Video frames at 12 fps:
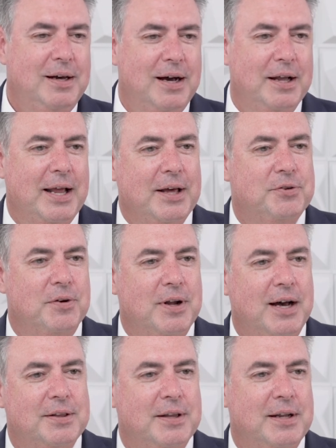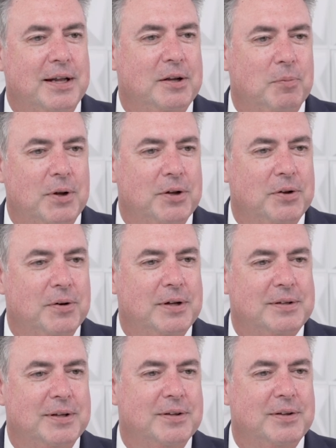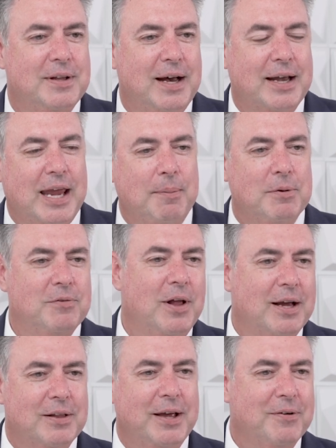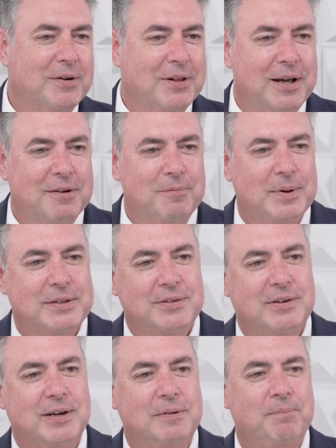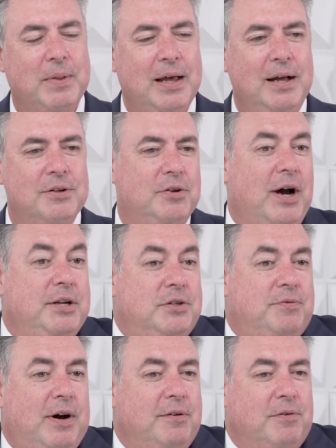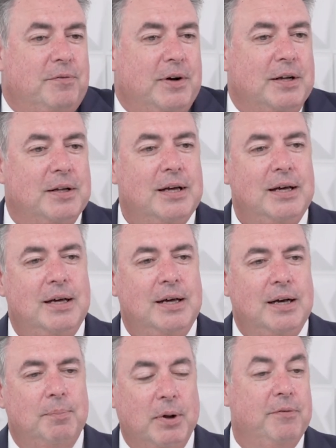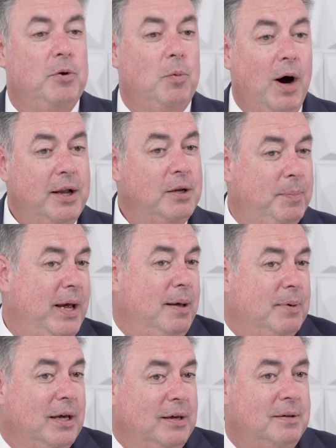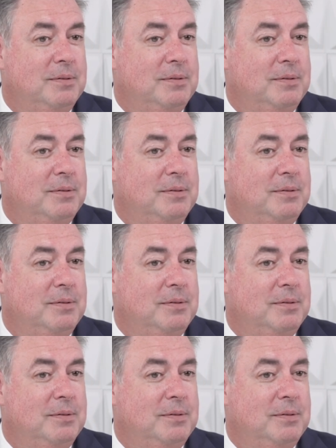an astronaut, then I didn't want to do it. And I came to flying later in life, but so I just fly for fun. But if you wanted to pay me,